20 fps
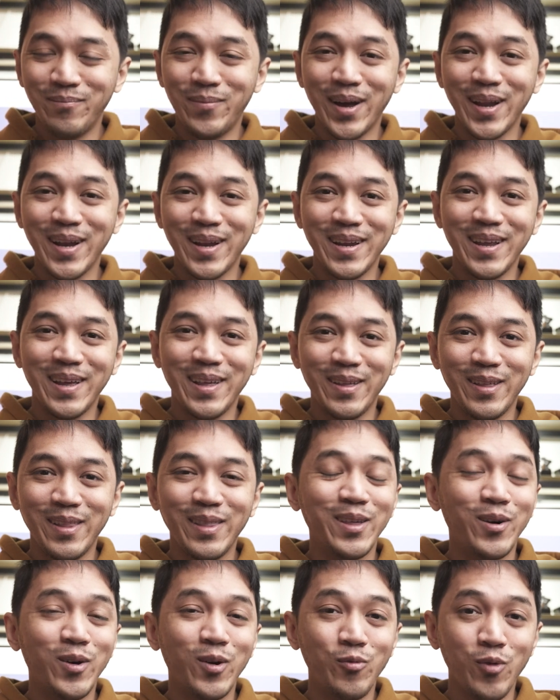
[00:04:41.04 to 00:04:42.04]
but
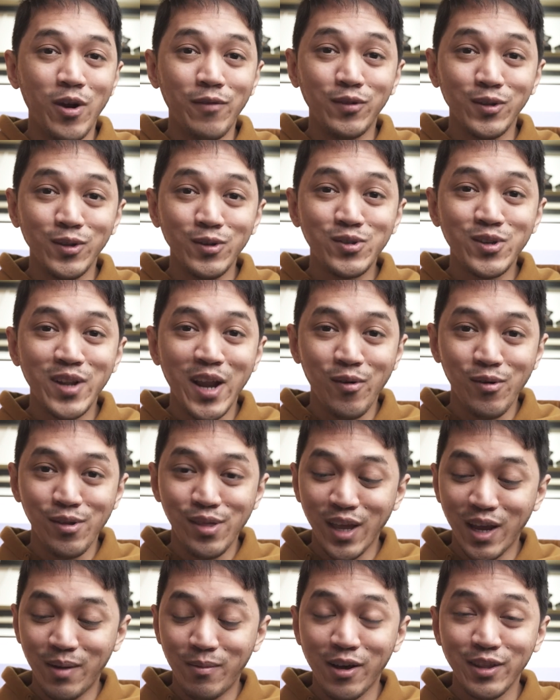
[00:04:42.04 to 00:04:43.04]
the revolutionary
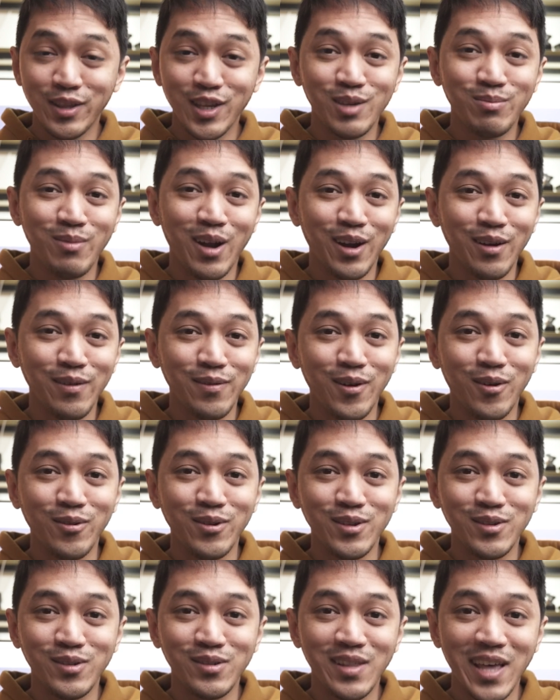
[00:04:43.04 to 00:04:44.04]
thing about this microphone
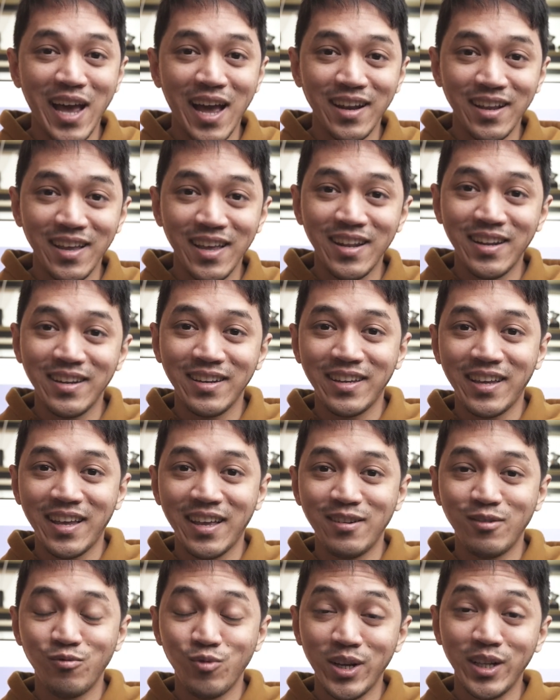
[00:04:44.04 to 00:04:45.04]
is that it
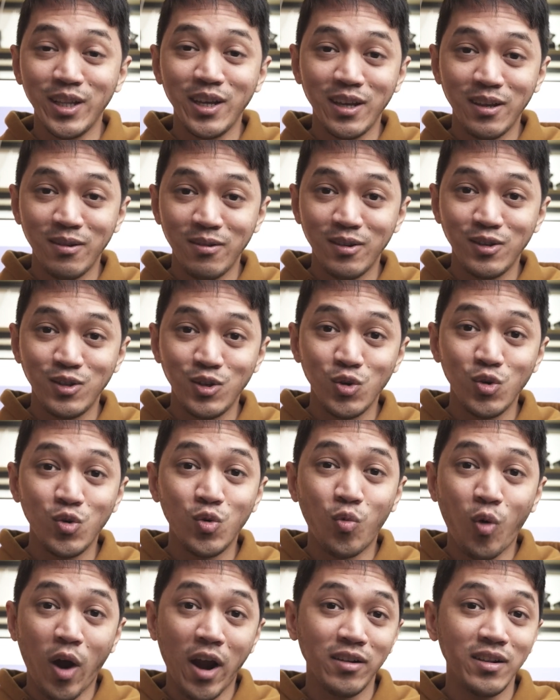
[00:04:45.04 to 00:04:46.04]
can really do
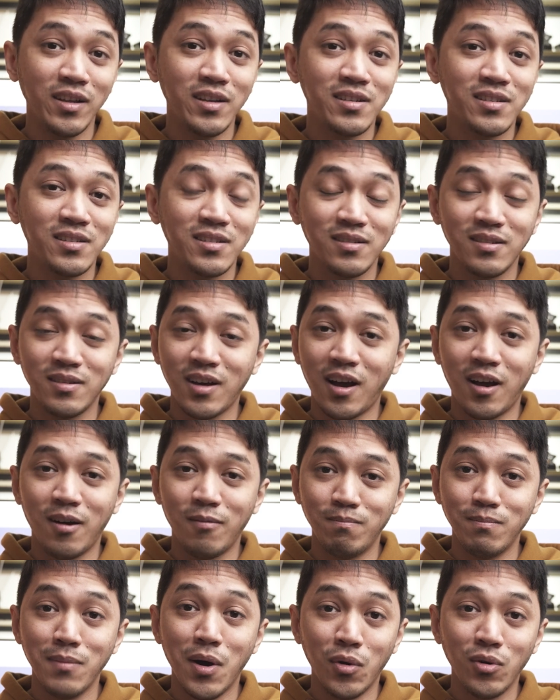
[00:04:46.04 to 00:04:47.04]
wireless uh,
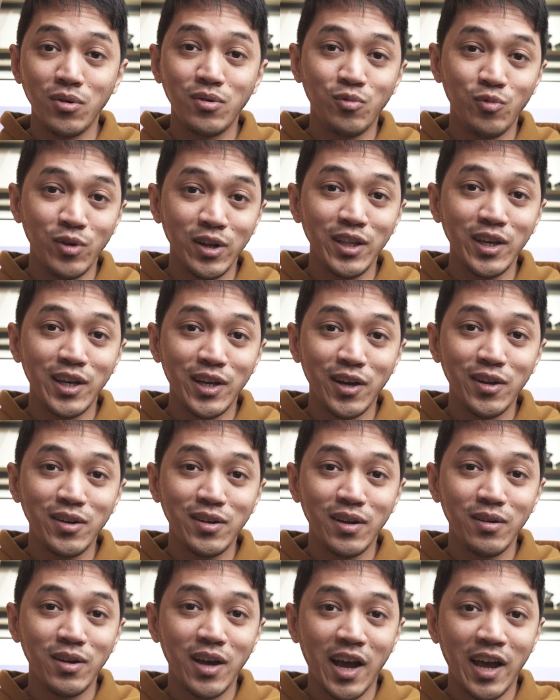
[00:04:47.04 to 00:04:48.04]
mode really good.
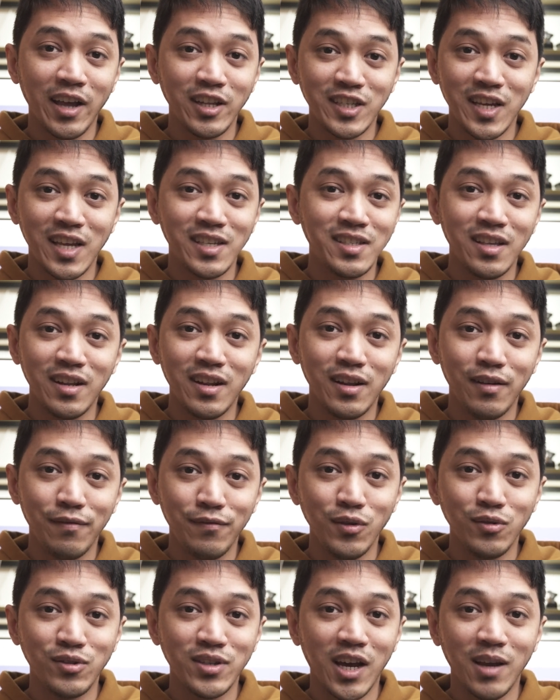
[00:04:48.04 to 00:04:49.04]
I tested it a
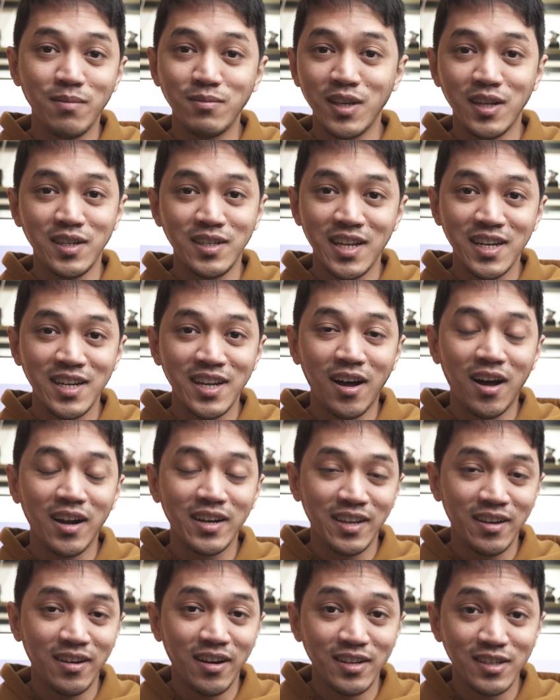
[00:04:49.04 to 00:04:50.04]
few times. It did
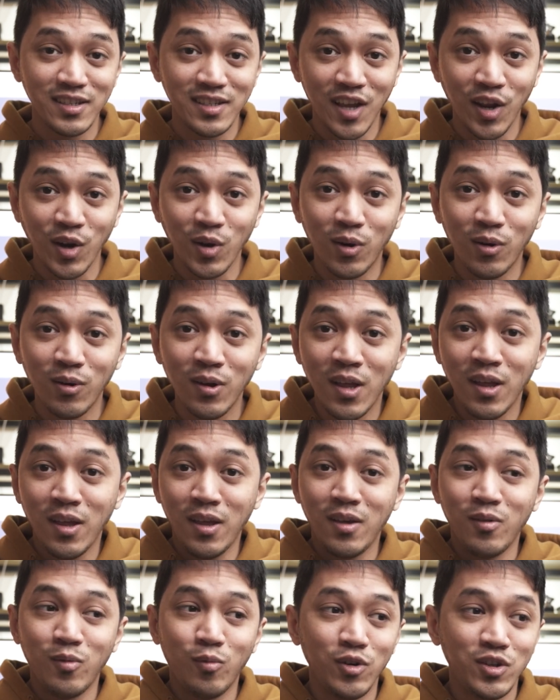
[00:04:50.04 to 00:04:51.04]
not cut signal,
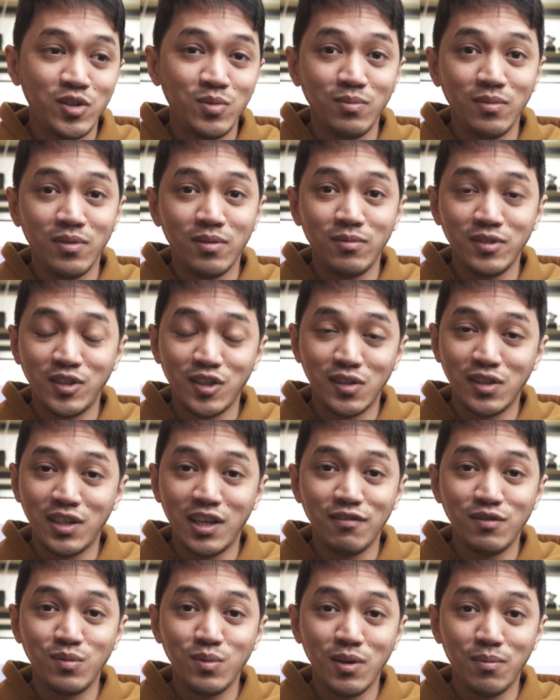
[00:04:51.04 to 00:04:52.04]
which just
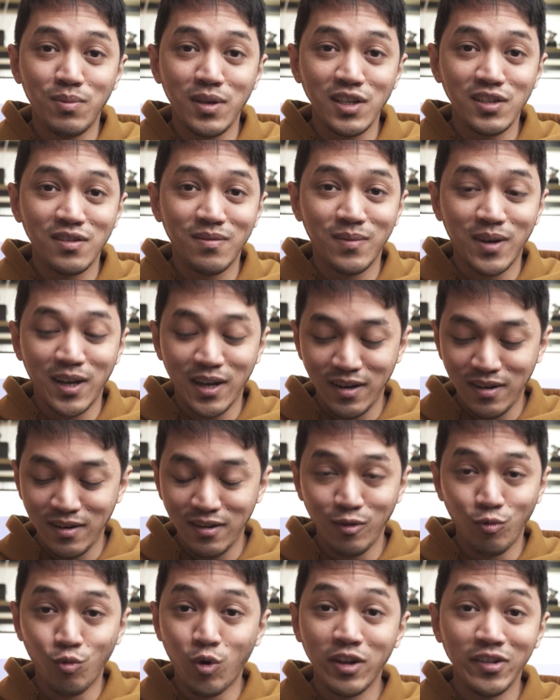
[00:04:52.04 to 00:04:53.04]
gives me a peace of
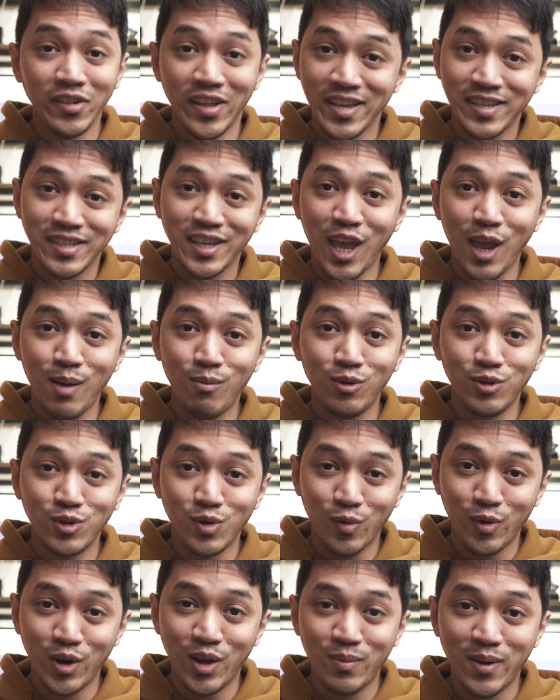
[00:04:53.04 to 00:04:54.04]
mind, one less cable
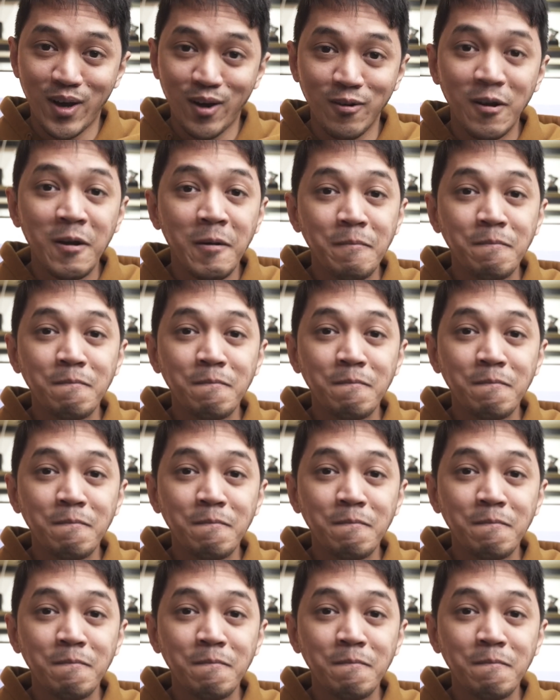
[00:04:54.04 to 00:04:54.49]
to worry about.